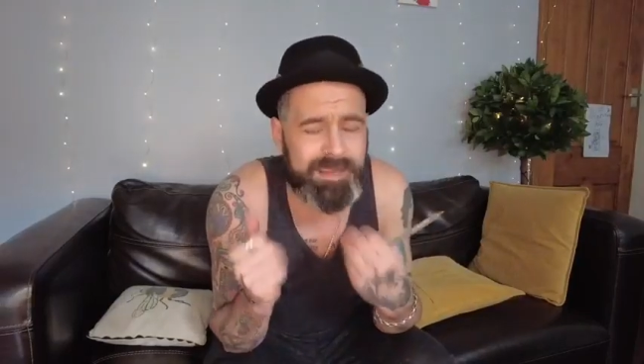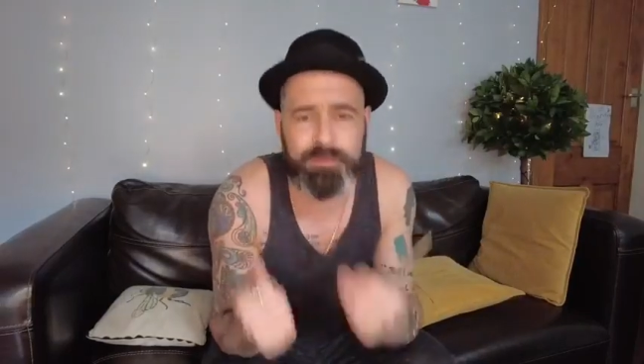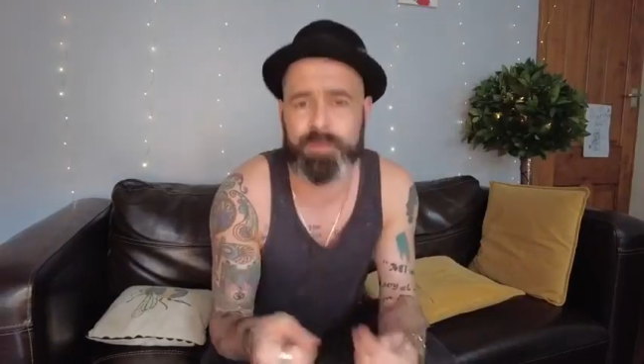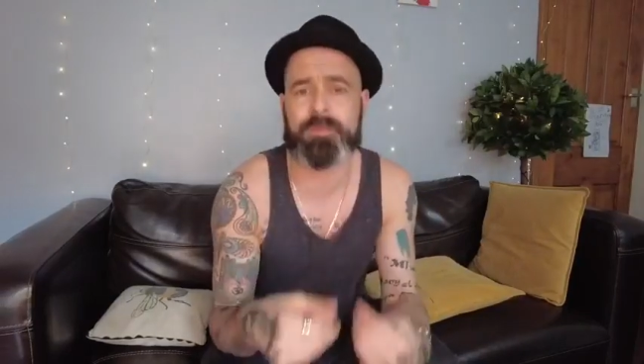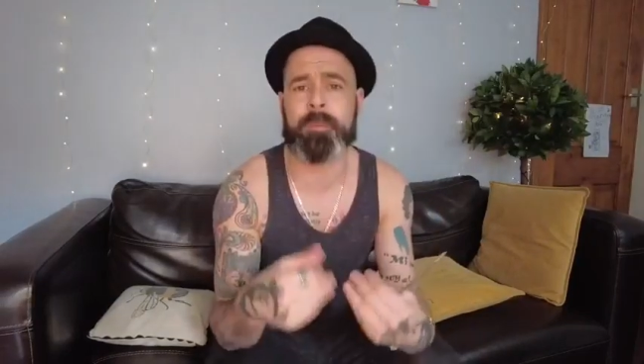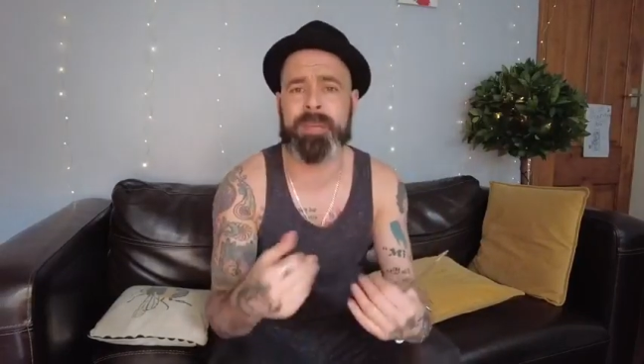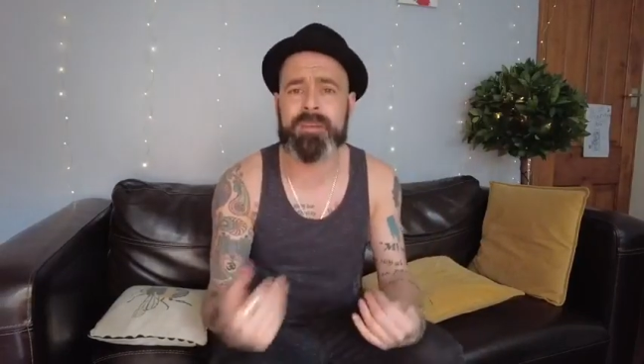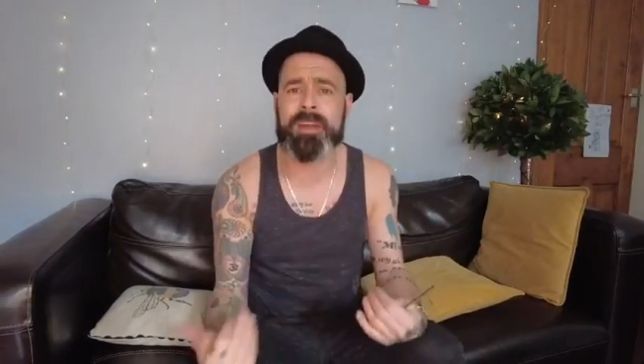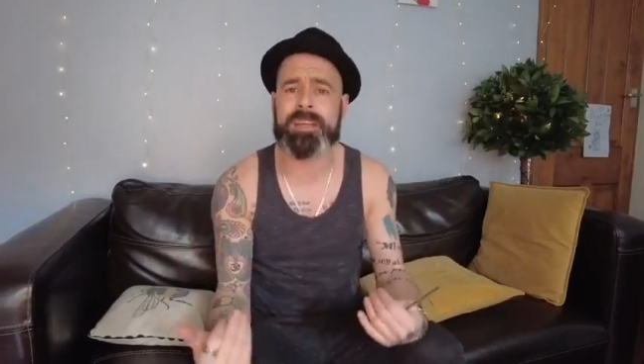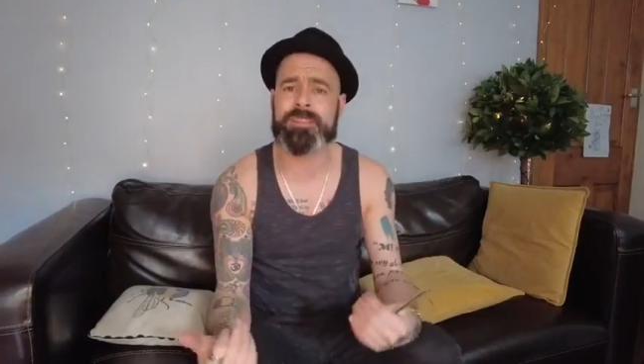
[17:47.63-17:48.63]
with a bit
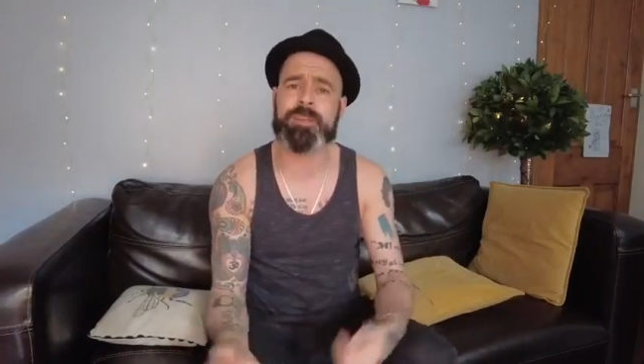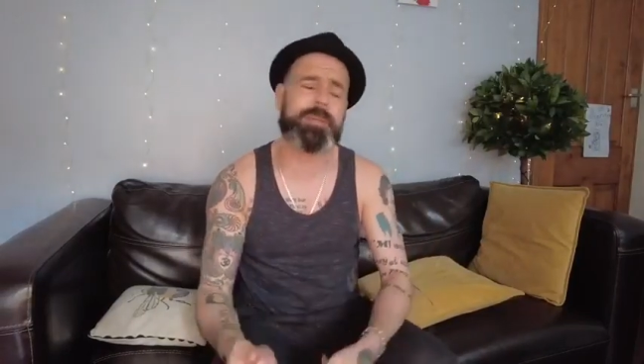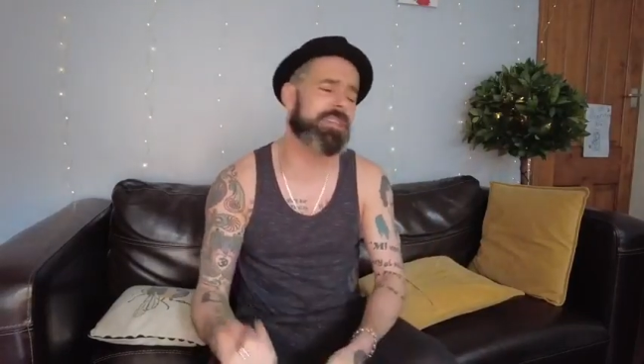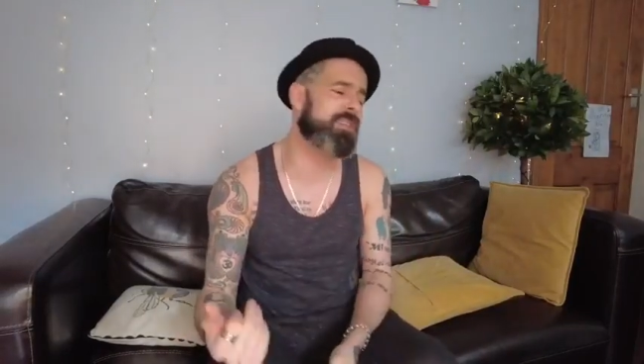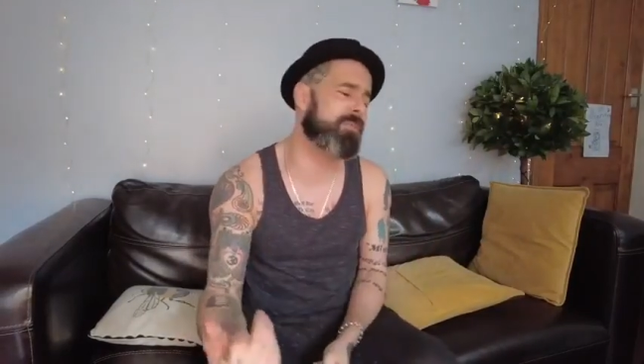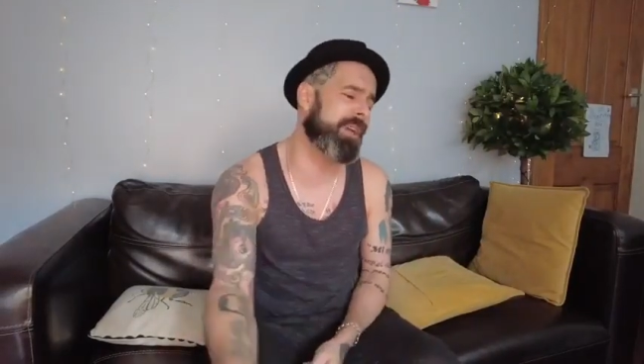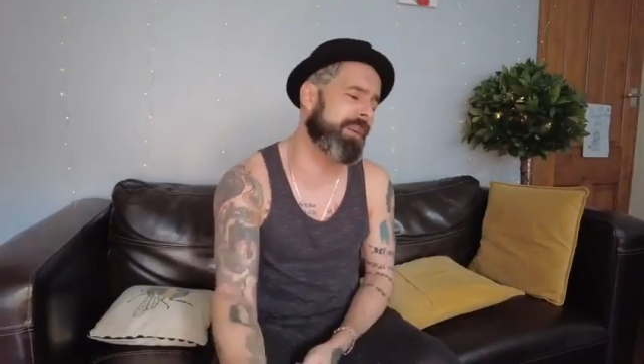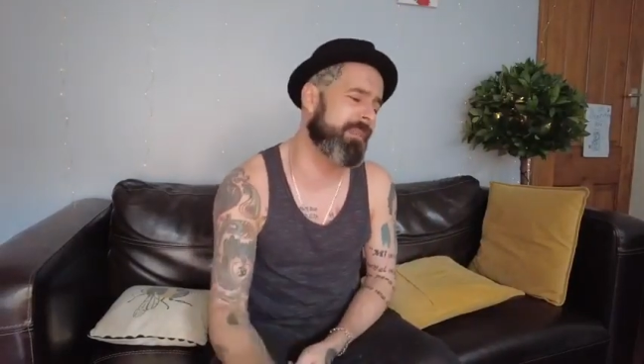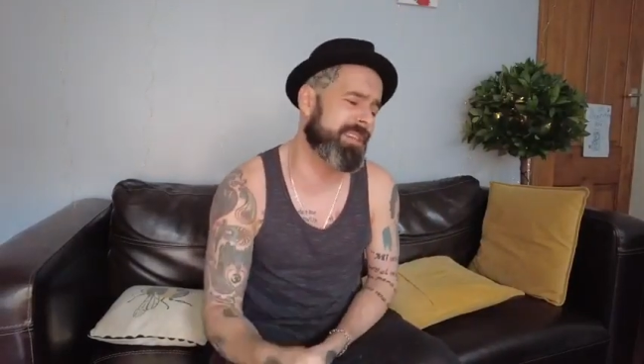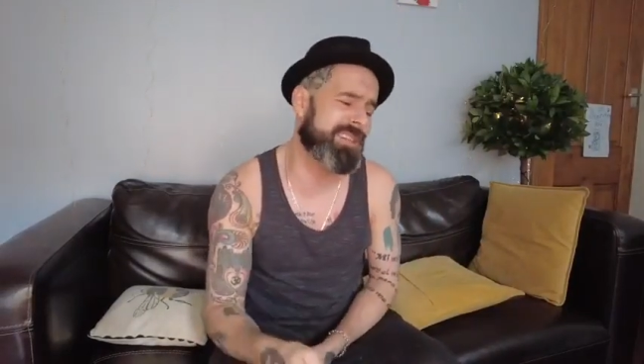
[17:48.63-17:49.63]
of energy, a bit of spring
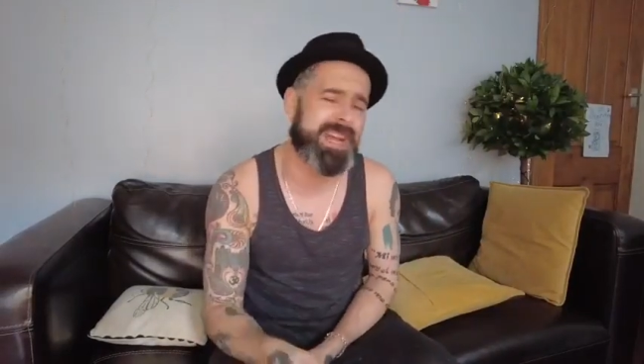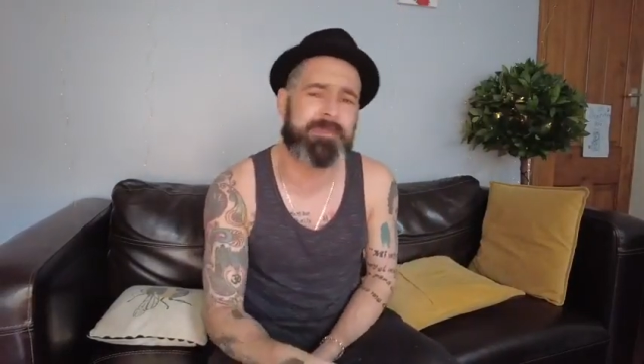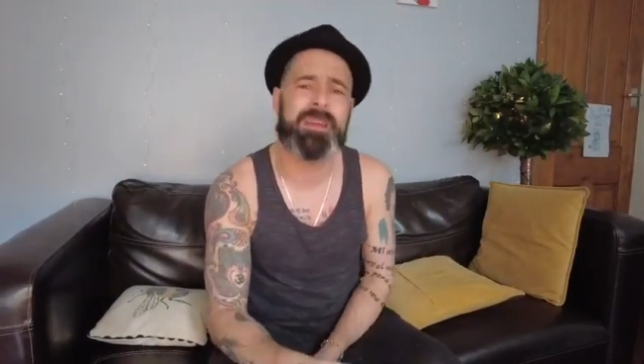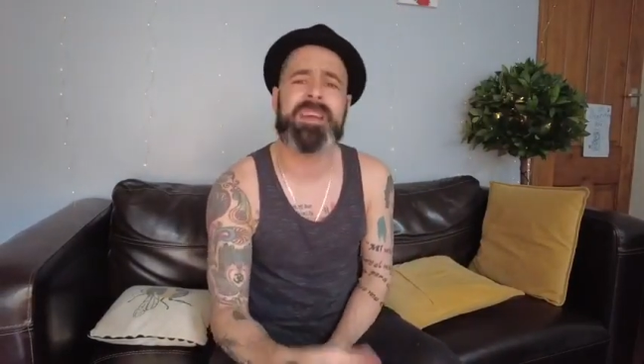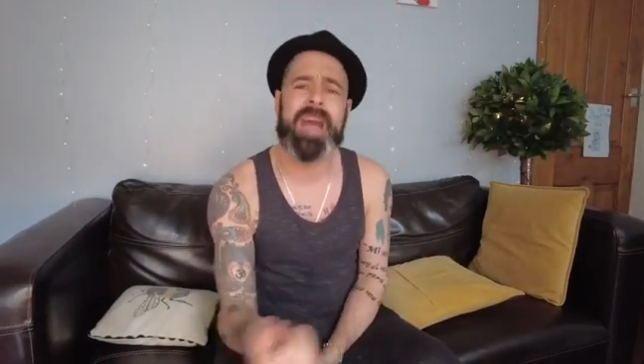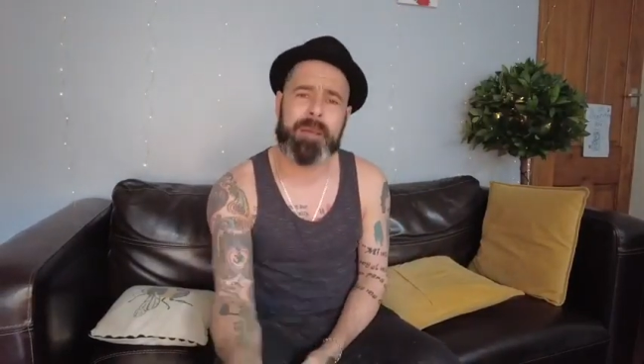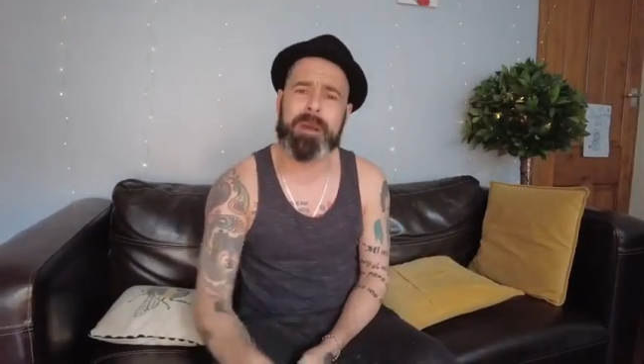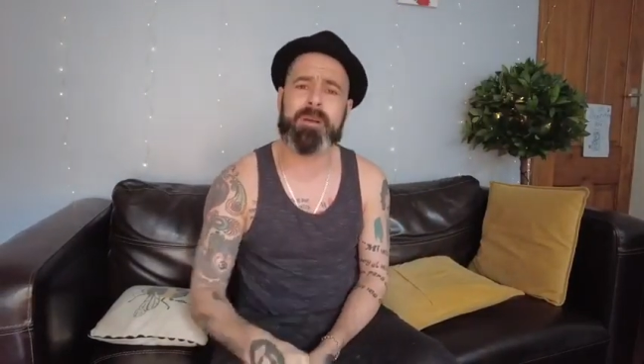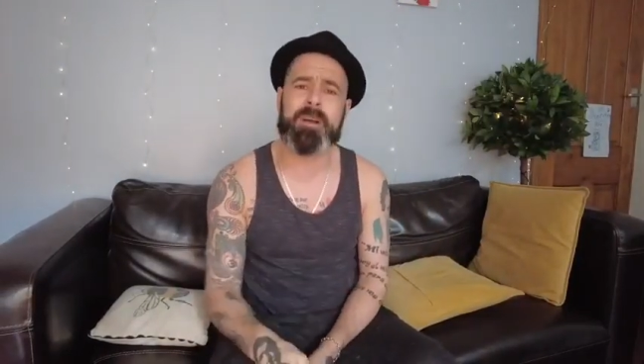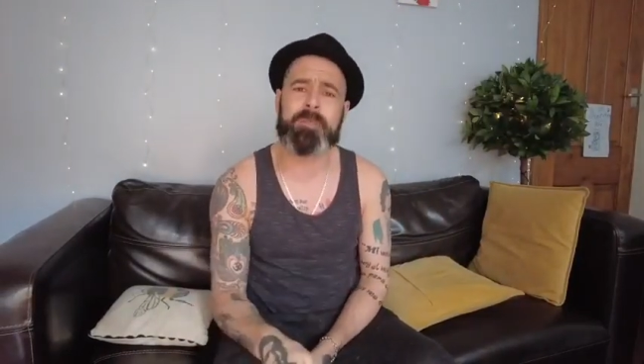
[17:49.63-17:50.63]
in my step. I'm
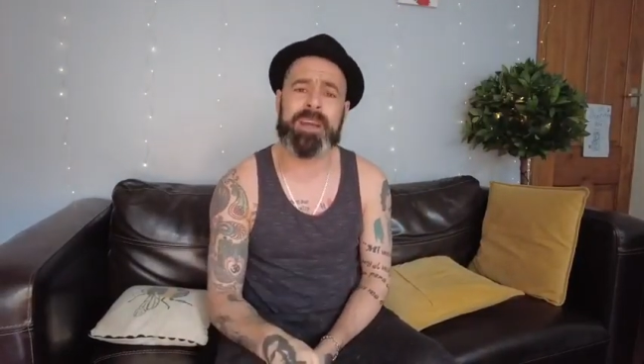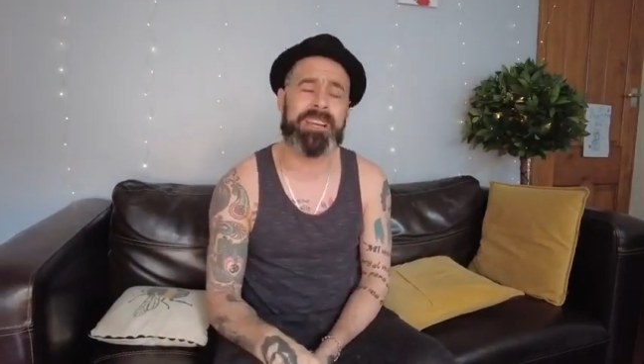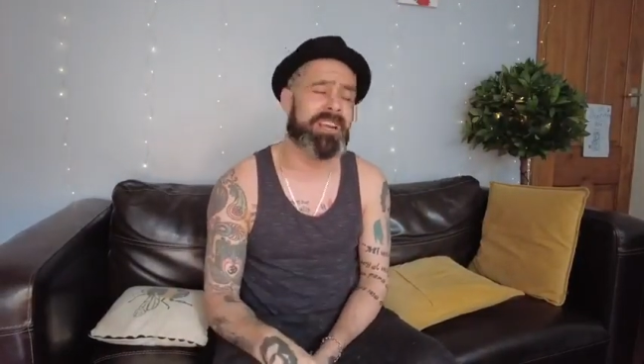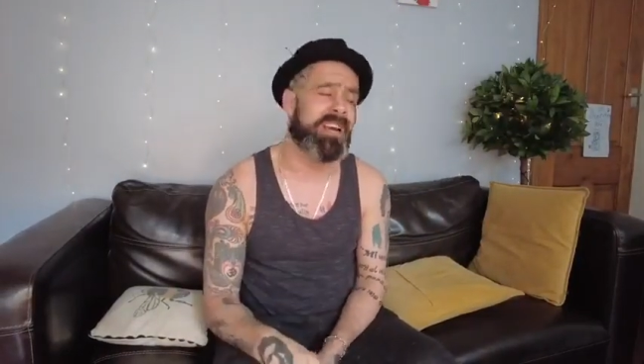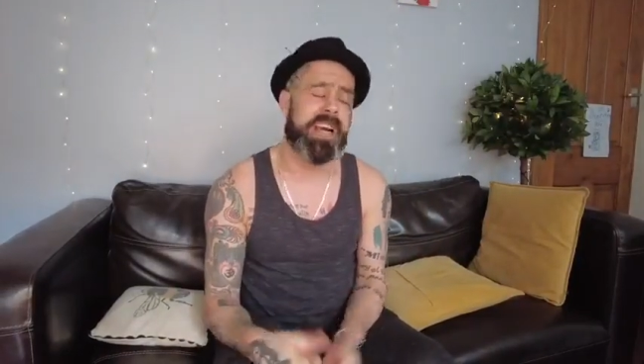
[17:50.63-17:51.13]
out of bed.